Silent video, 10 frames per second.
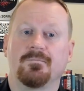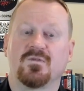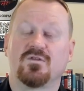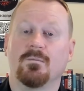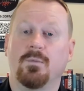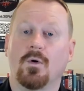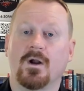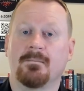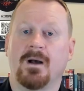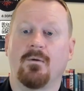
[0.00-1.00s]

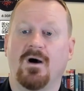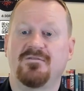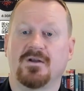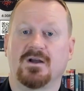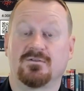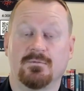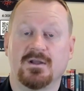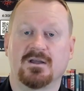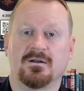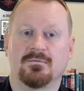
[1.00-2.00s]
supporting my wife and I so
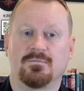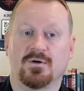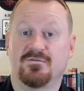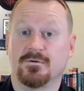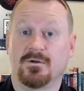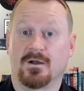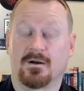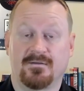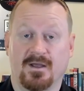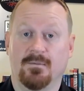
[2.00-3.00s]
we can put food on
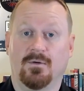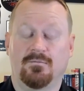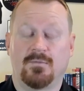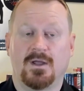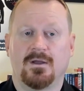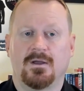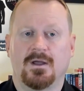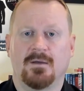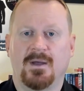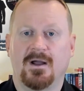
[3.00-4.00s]
our table
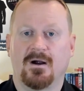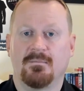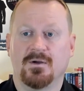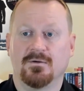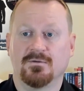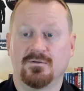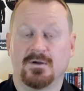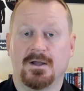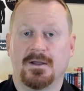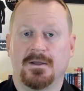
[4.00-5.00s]
and pay our bills,
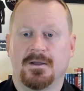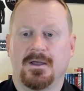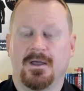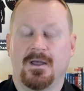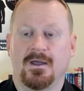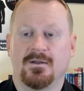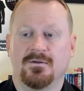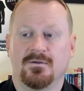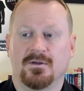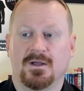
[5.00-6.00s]

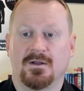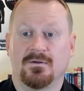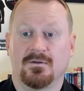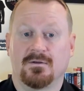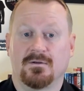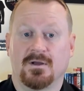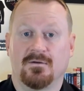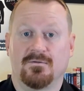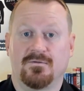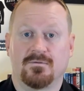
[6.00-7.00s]
and have